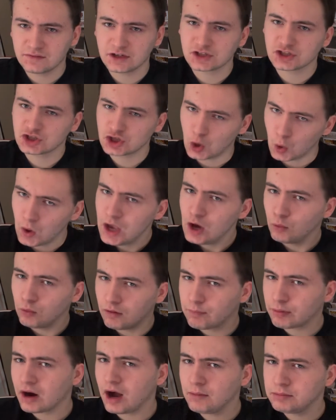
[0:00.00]
of Us, so
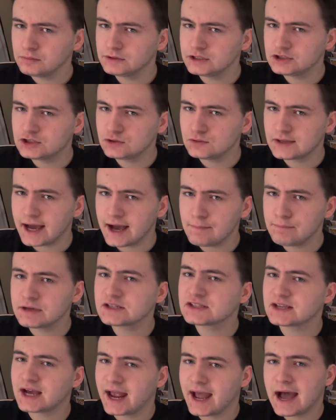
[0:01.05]
we'll probably do that,
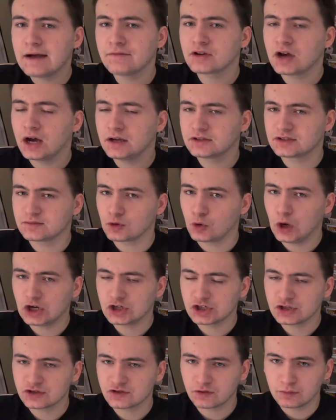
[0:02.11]
because I have gotten some
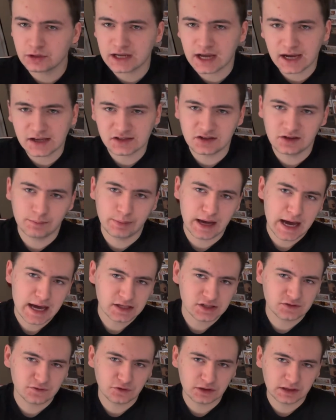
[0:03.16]
questions from you guys in the
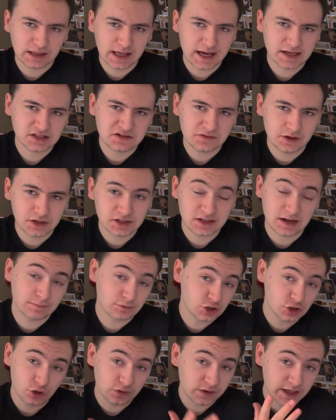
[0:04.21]
past for The Last of Us, and I'm
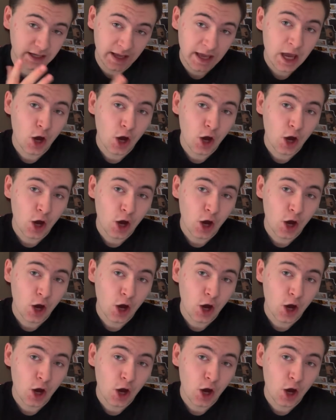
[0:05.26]
sure that